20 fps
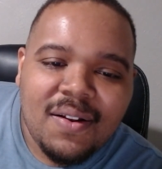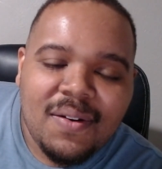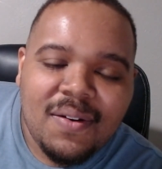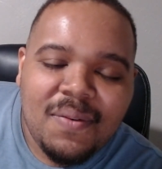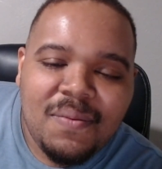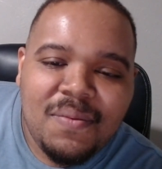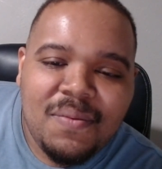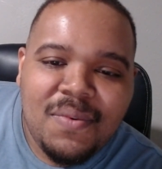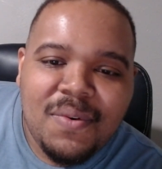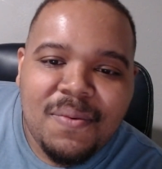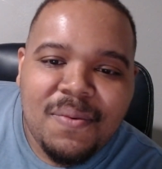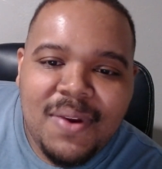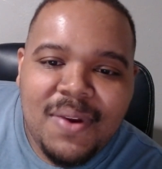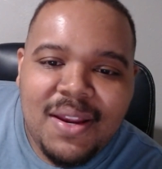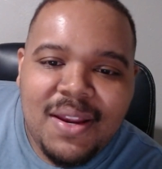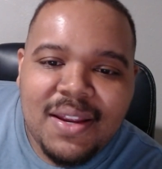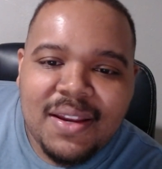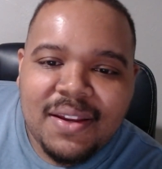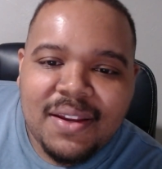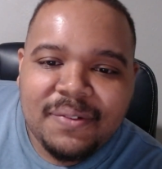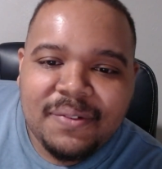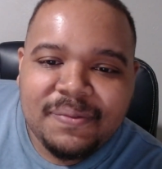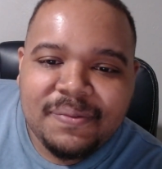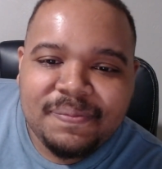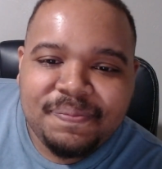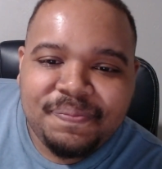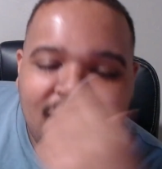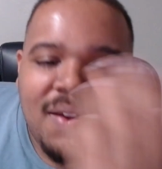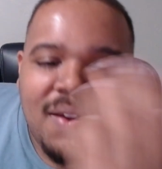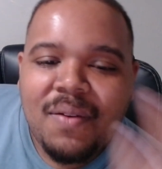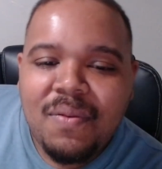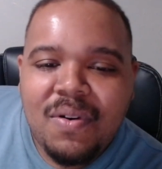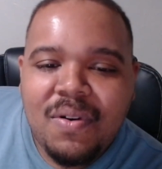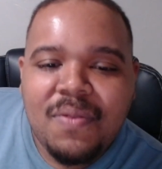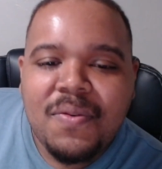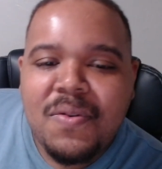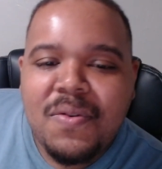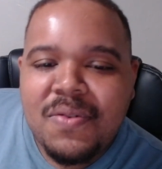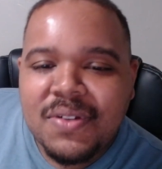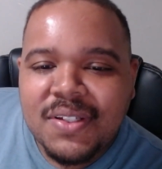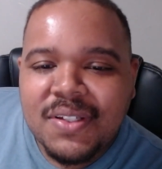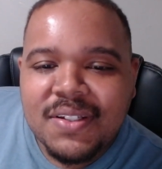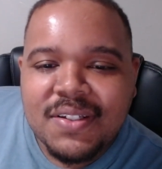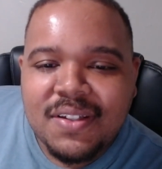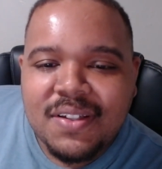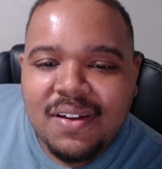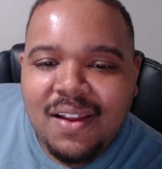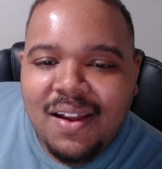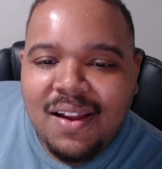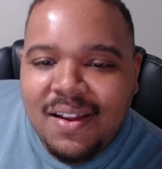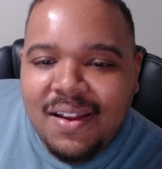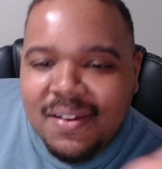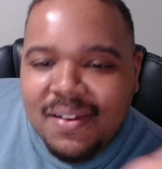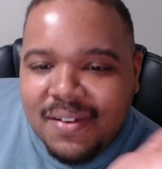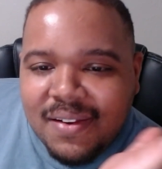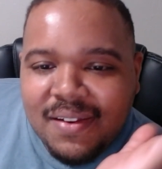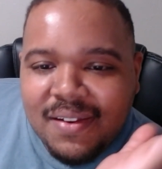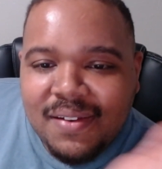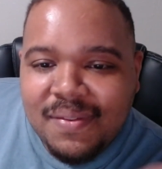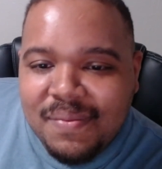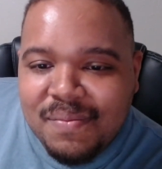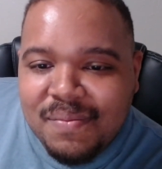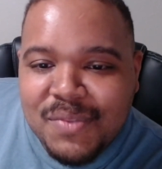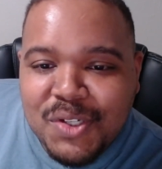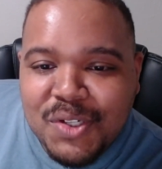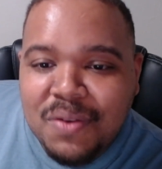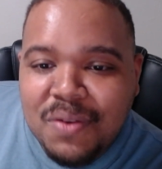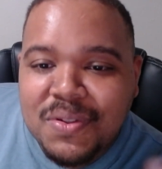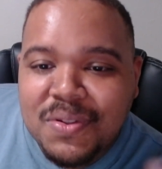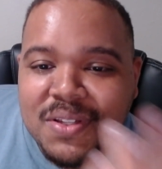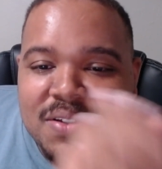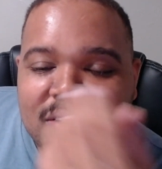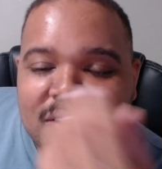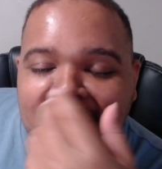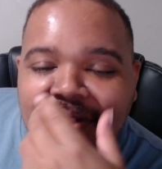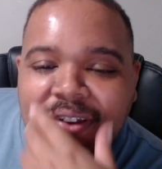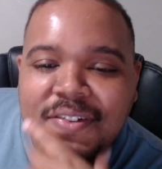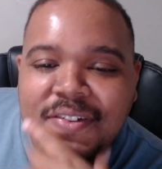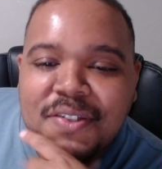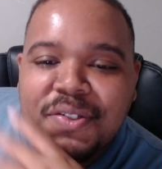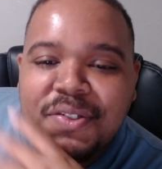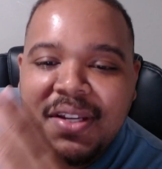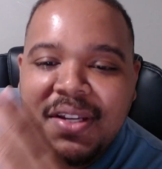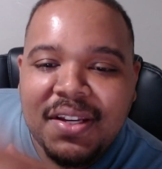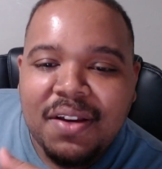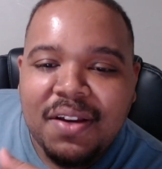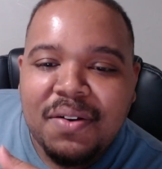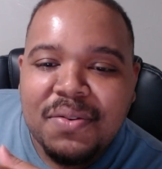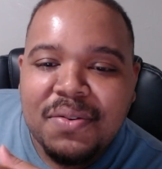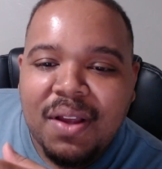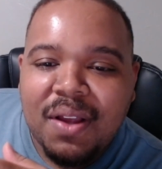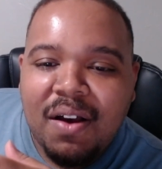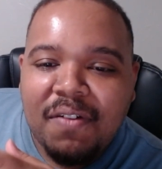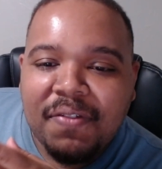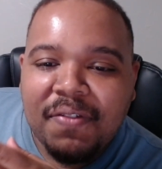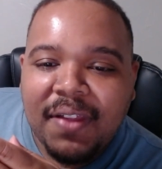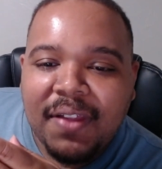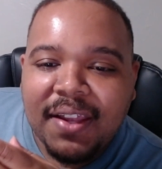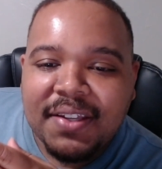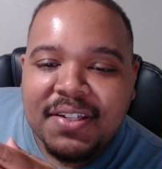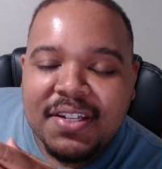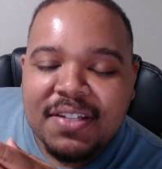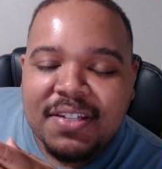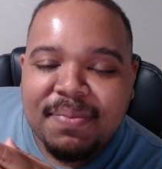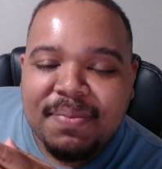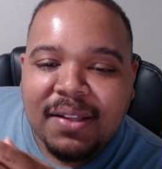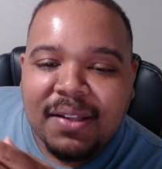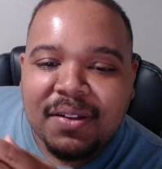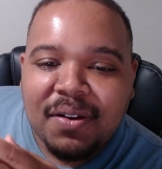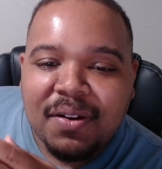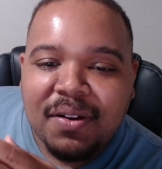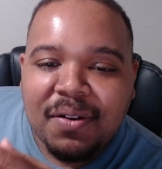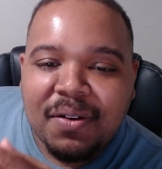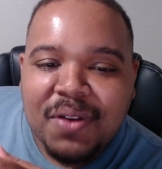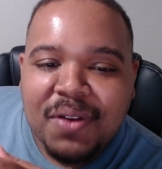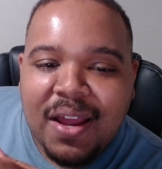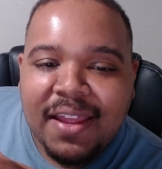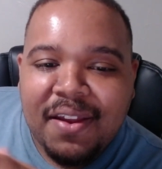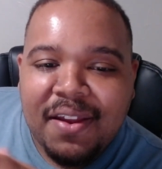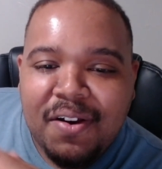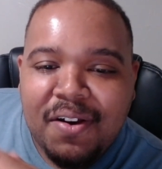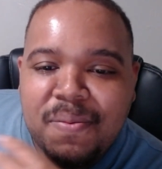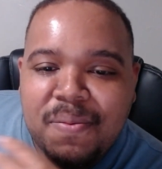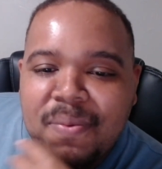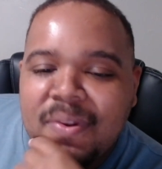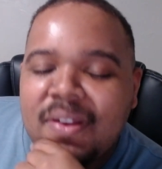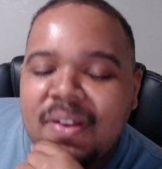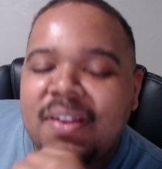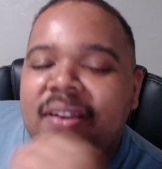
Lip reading: Rick. Well, of course, this is a lie. Michonne sees him face, so she goes off like she's about to go try to help.